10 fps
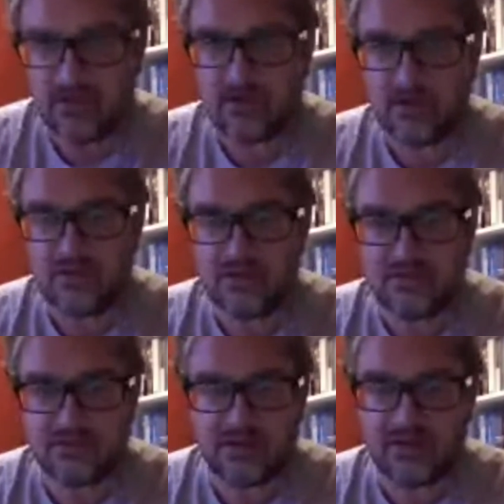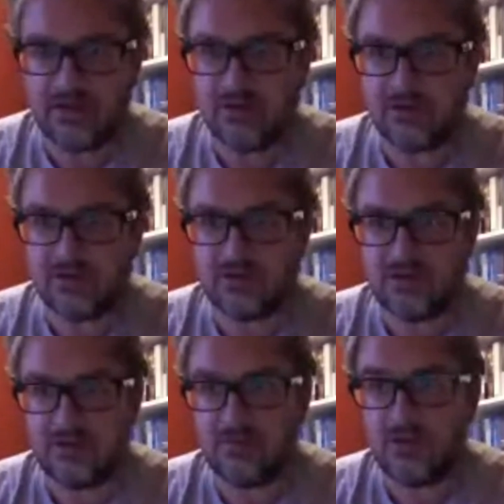In the slightly longer
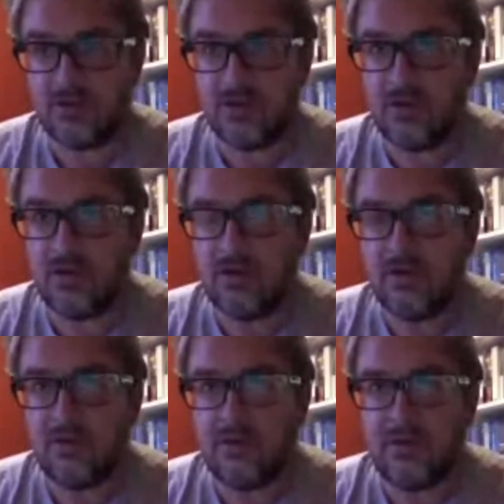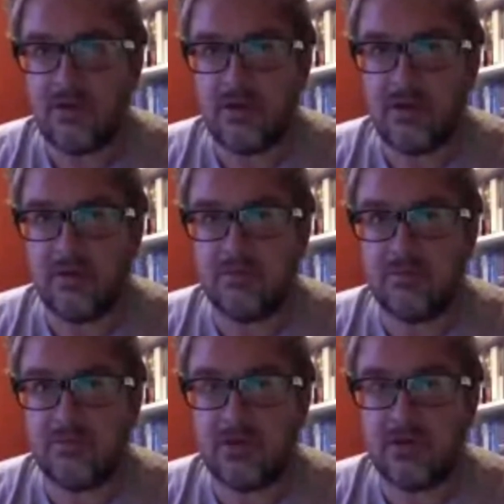term,
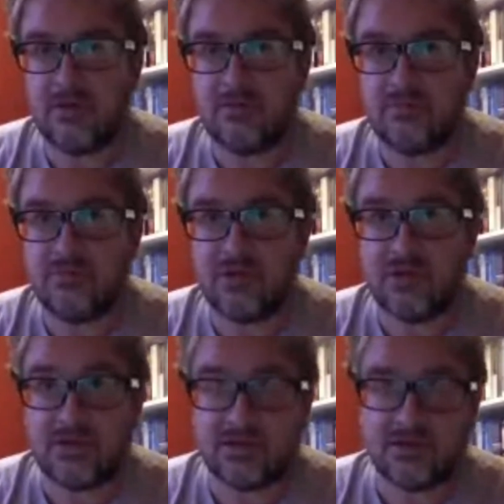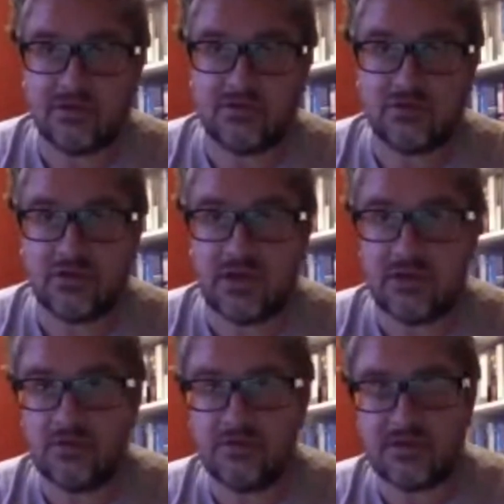Britain does a lot of trade with the
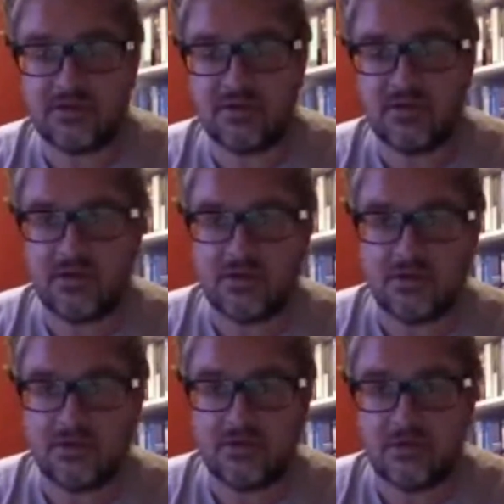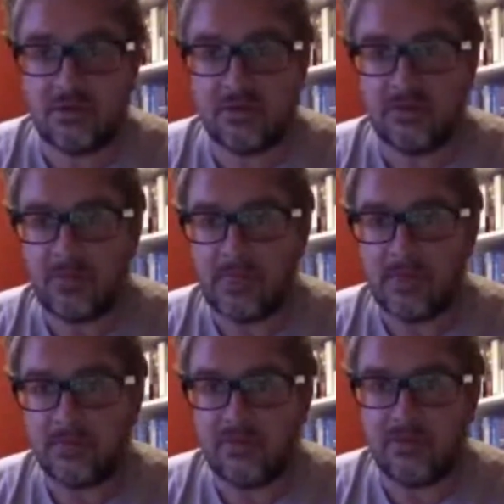rest of the EU. We buy a
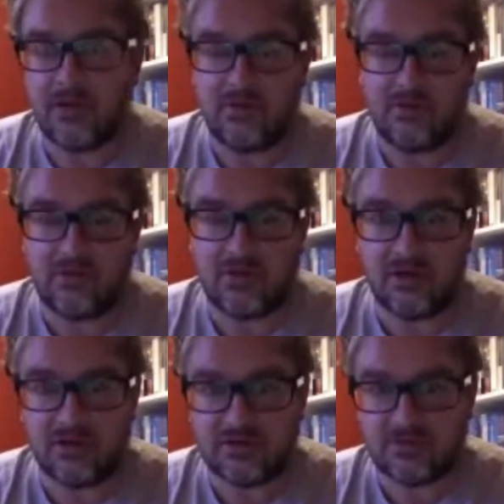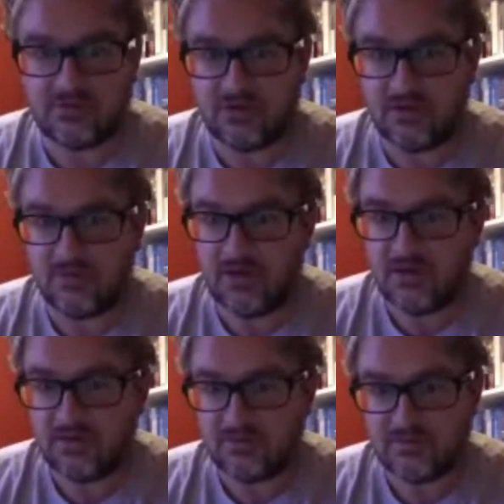lot of cars off Germany,
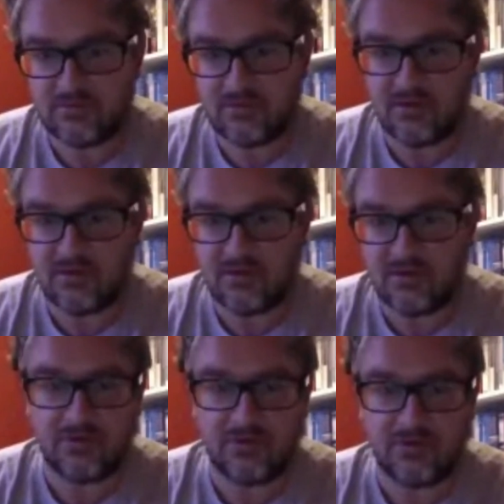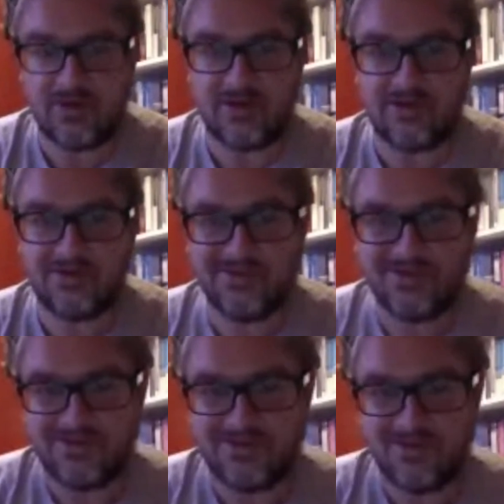bought on credit, a
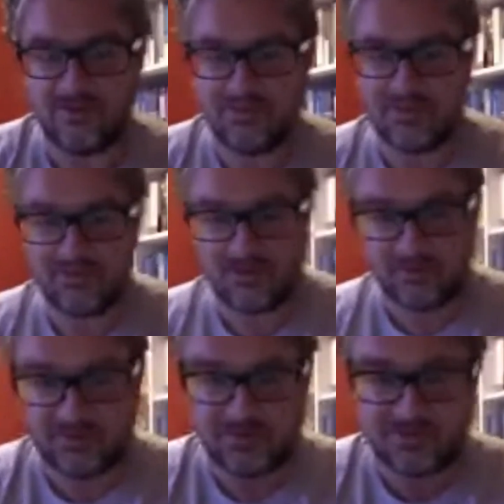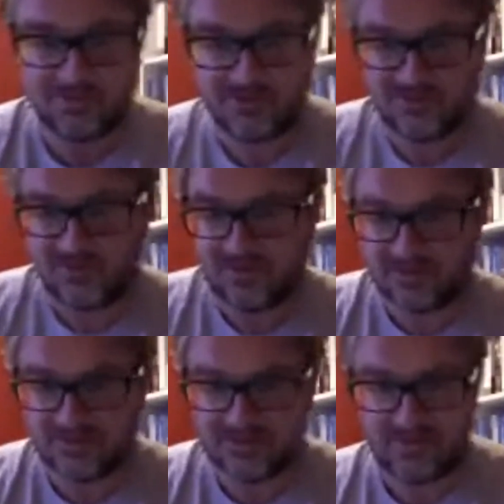lot of BMWs and Mercedes
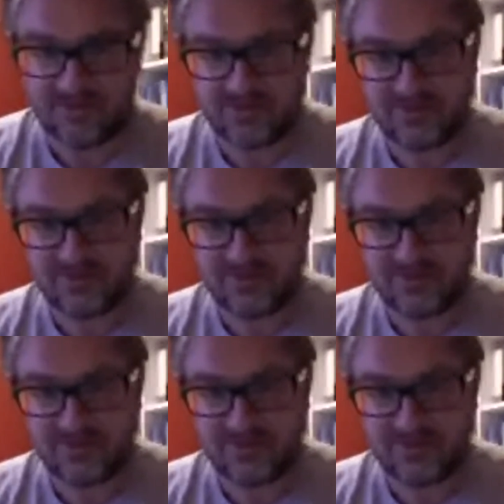and stuff.